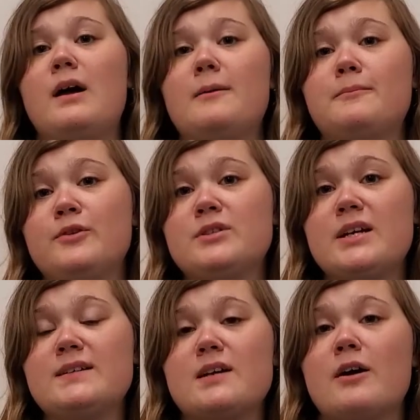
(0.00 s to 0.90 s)
Blue
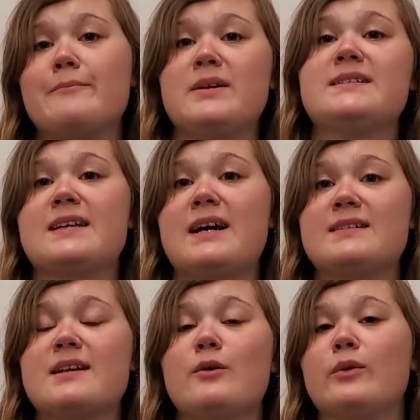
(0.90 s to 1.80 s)
jays are
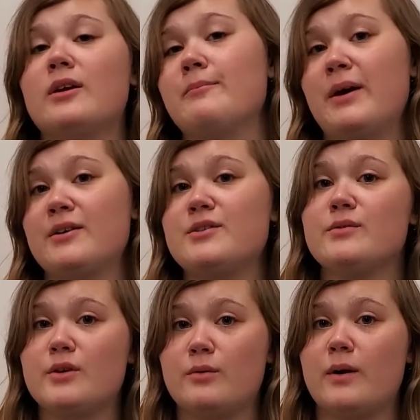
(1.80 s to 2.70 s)
mid-sized when compared to
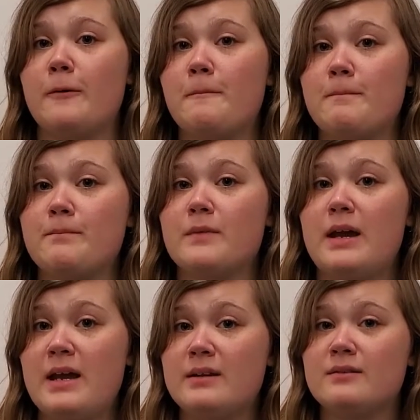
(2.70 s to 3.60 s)
a crow,
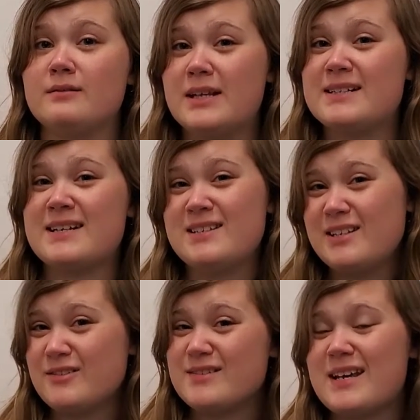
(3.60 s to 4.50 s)
and they tend to
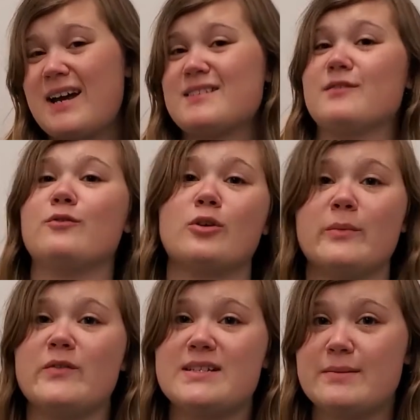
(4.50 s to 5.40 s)
use that as a form
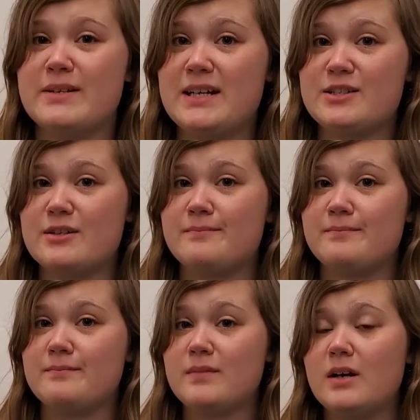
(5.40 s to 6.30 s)
of intimidation.
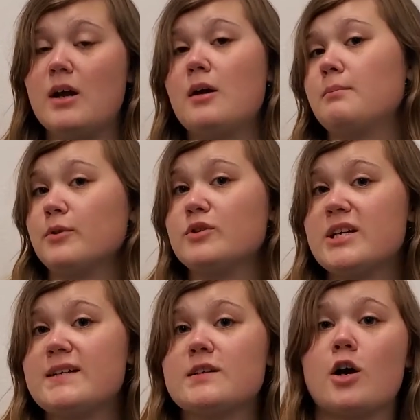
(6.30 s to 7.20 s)
Blue
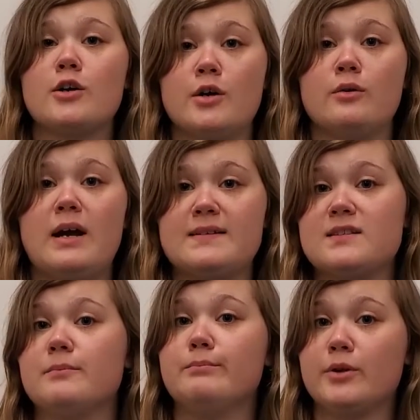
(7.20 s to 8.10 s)
jays are known as
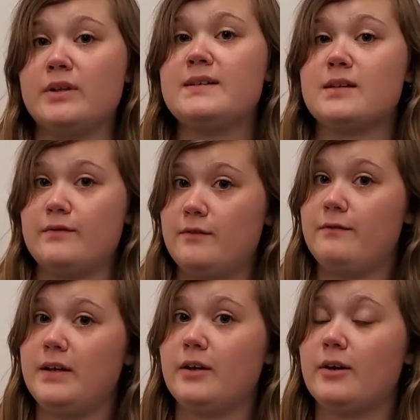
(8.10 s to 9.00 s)
the bullies of the
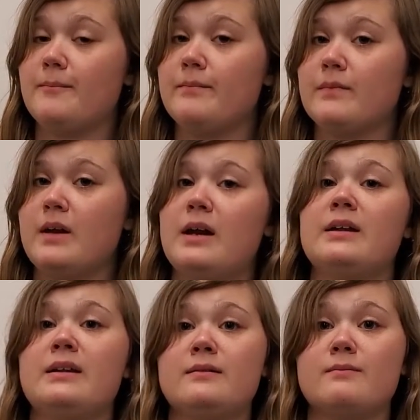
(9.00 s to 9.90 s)
feeder,
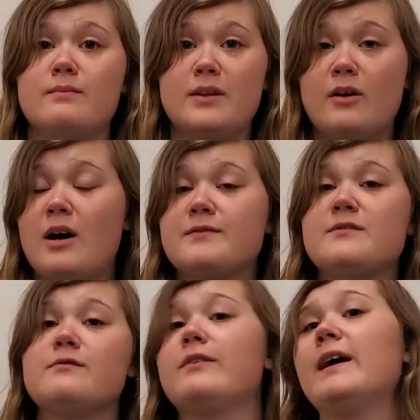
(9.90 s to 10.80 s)
and they'll
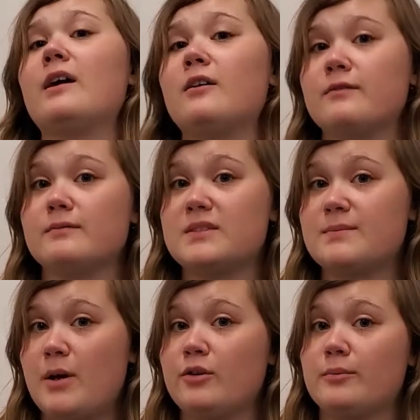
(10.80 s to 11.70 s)
often fight off
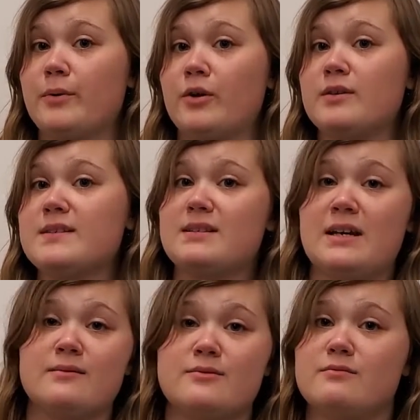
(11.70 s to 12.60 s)
smaller birds
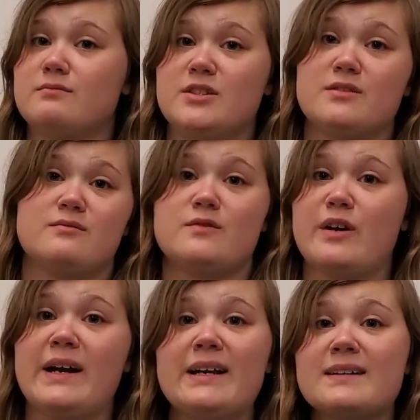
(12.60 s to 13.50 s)
that just
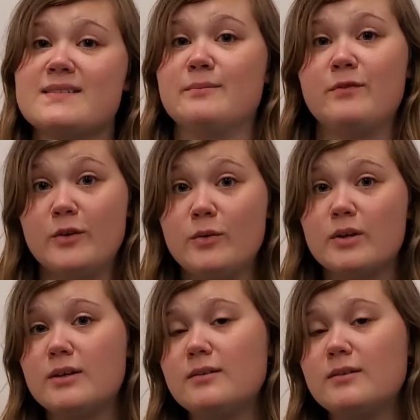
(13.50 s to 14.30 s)
try to get some food.